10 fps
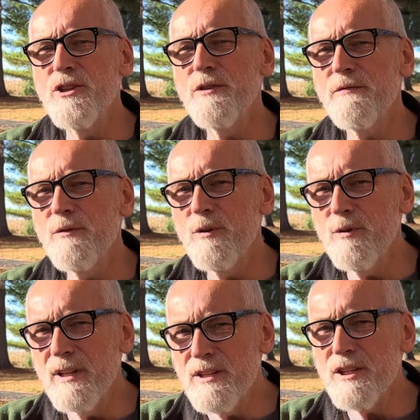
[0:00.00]
of food
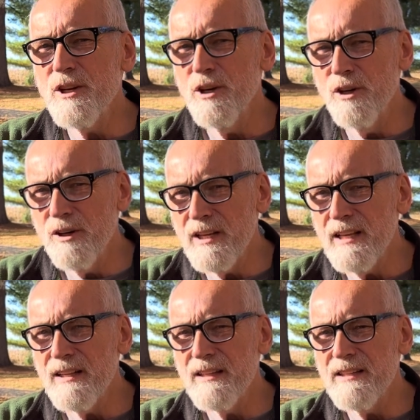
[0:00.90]
and the security
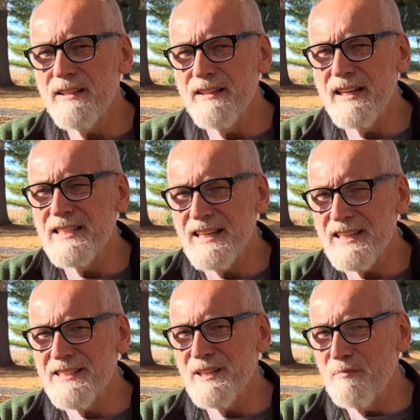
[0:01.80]
that the
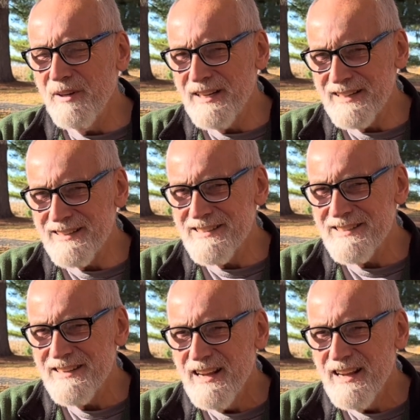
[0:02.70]
necessity brings.